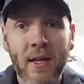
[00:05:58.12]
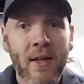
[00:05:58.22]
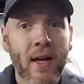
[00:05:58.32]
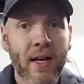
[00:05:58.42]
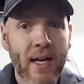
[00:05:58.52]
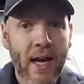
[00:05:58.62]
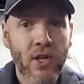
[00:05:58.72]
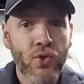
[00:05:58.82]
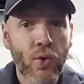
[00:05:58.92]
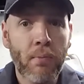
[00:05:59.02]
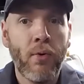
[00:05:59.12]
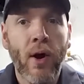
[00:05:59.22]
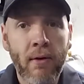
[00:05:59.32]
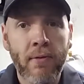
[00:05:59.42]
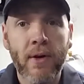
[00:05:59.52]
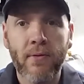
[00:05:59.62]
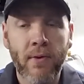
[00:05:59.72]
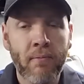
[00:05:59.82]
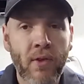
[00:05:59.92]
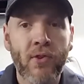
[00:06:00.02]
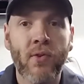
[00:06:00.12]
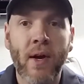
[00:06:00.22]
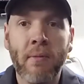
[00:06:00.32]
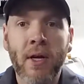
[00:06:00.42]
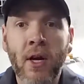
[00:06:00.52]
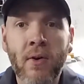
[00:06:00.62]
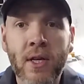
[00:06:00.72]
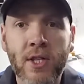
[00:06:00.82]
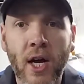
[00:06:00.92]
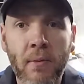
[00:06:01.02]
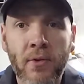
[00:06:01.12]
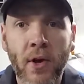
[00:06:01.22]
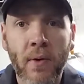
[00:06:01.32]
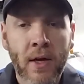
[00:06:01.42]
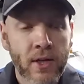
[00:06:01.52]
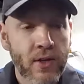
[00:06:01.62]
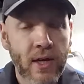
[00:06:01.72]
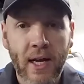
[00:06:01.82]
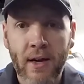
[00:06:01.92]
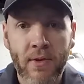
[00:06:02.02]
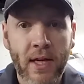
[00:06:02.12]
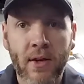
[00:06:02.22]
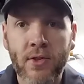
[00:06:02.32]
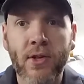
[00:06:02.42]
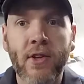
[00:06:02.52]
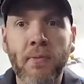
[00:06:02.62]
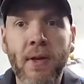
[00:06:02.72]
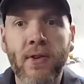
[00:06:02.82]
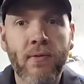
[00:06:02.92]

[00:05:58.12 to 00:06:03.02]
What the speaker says: like actual profit from the ceramic coating job. So you're going to have to count your expense. If